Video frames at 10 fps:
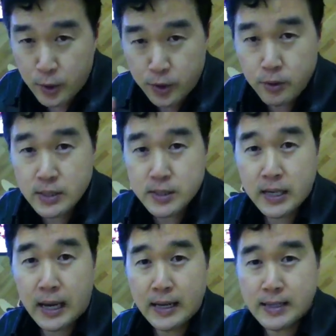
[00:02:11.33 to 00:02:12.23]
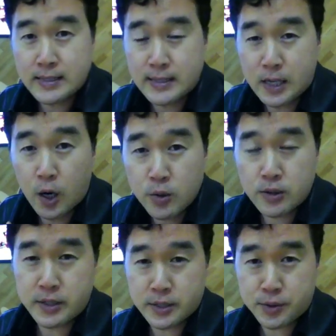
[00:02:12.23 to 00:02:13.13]
You as the guy that's the
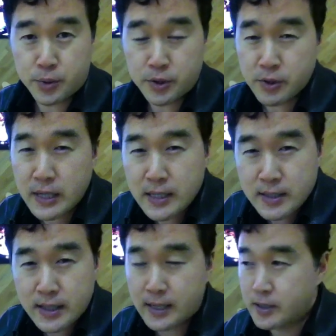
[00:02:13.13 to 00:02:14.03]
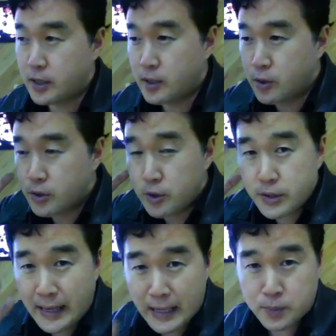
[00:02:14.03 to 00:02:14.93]
owner of the store, you're inundated and
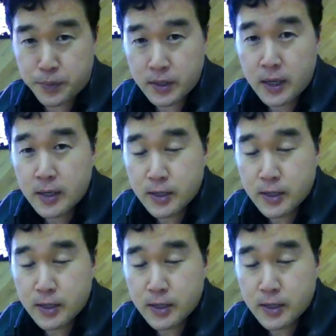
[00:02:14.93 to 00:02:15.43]
you're the expert.